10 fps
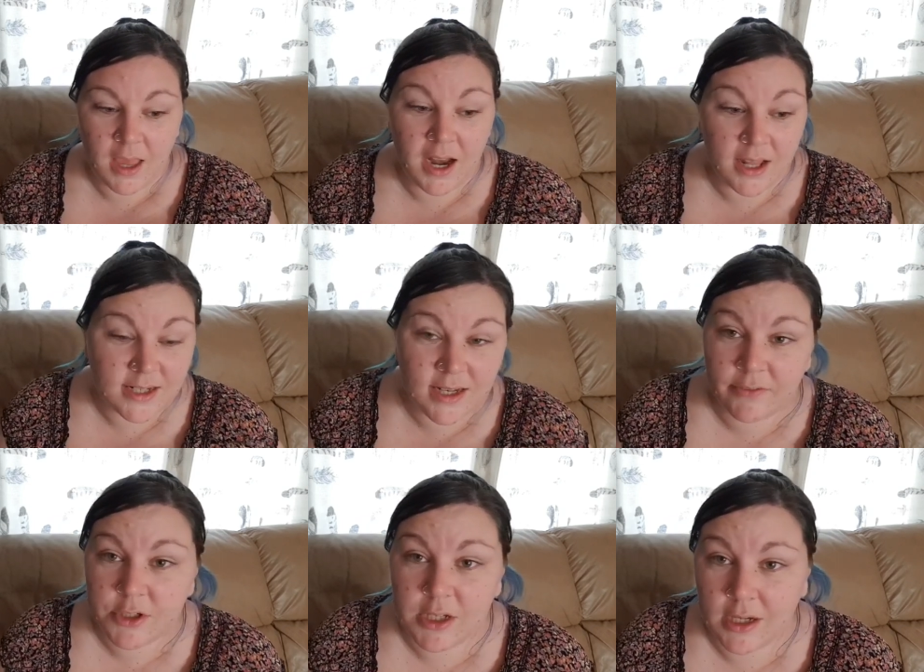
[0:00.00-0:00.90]
and I did
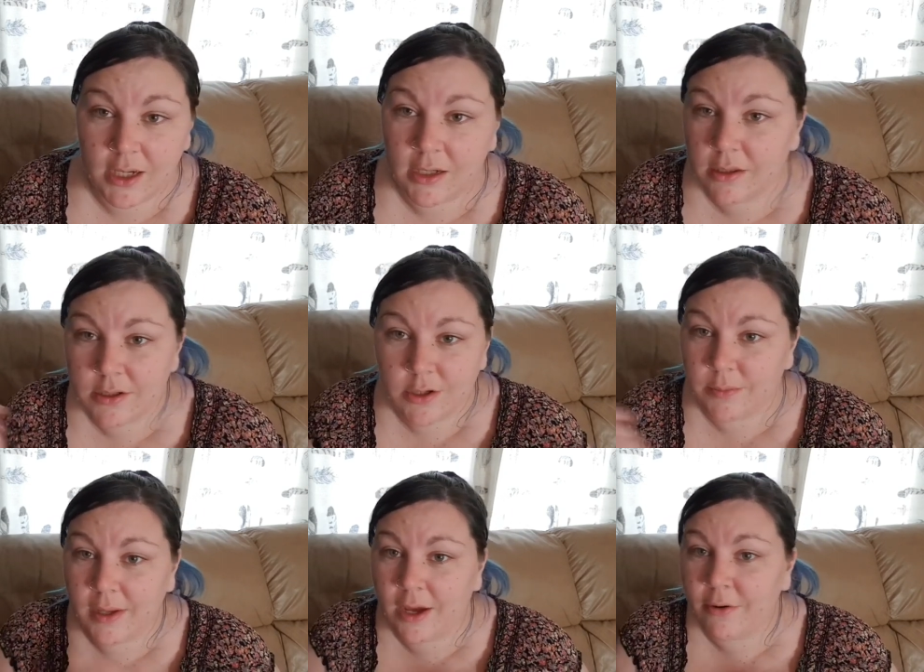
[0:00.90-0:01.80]
have a cheerleader that
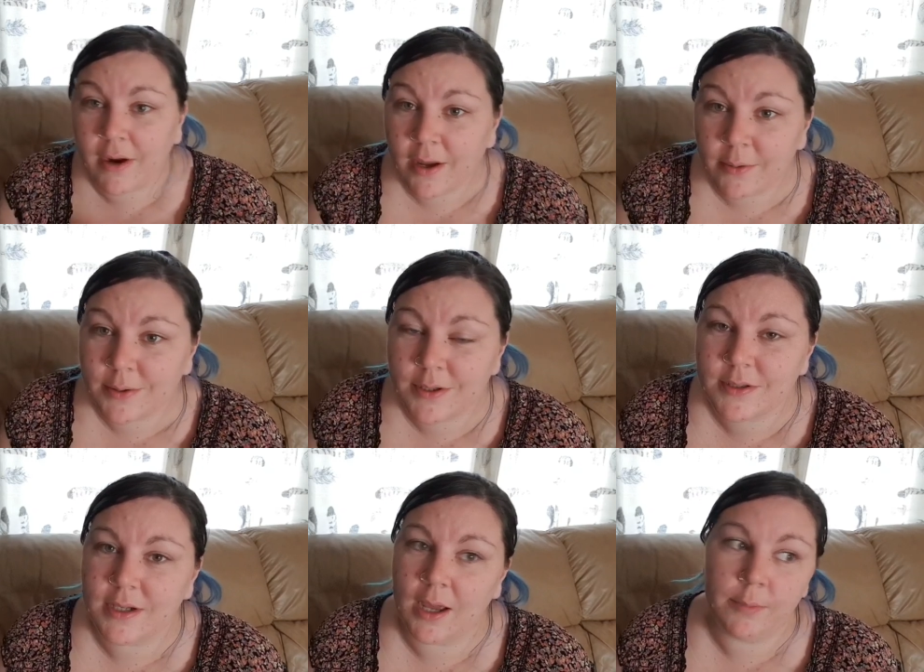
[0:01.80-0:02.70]
told me how great I
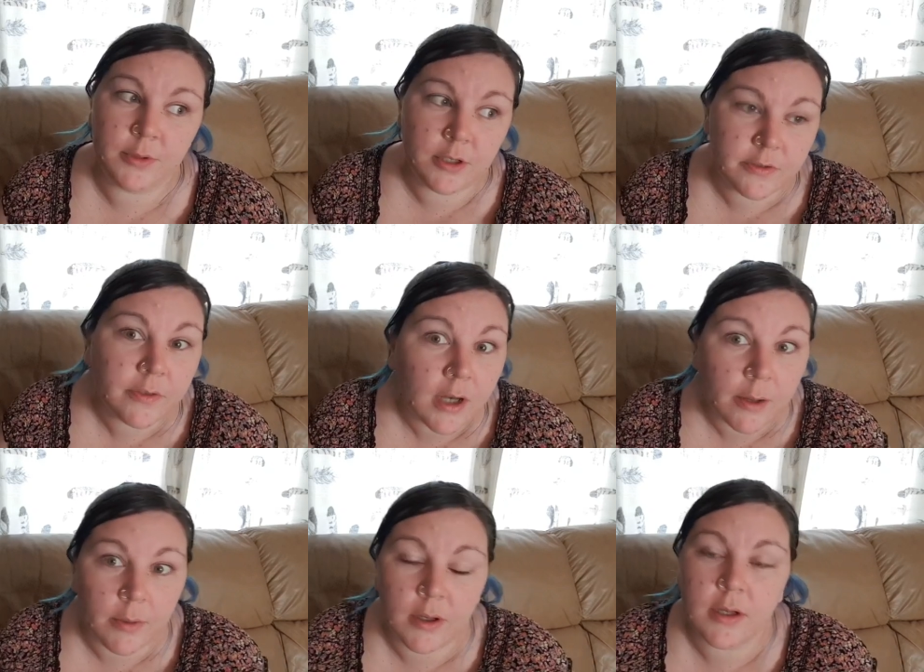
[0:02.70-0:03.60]
was and how beautiful
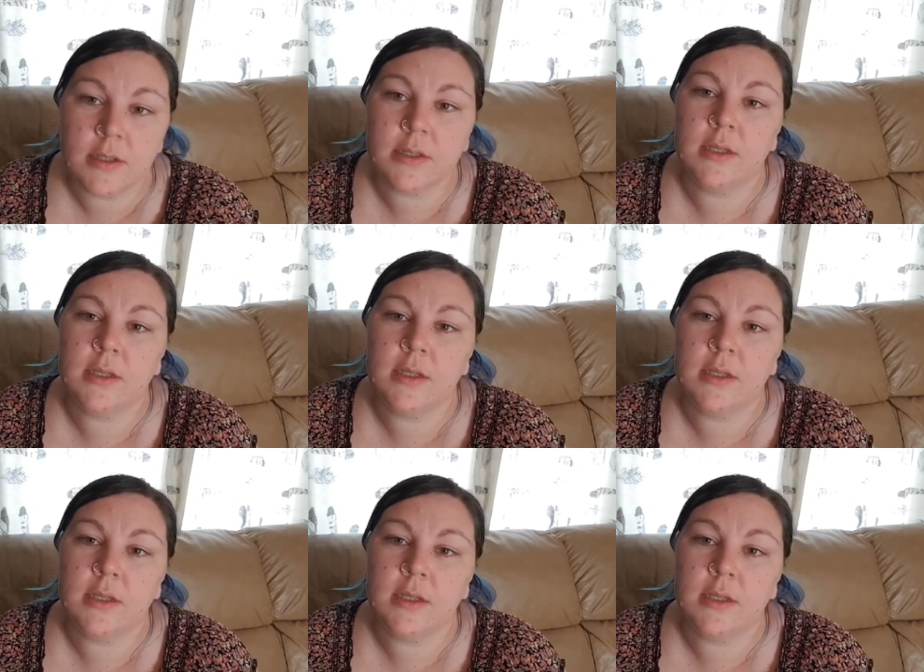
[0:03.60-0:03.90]
I was,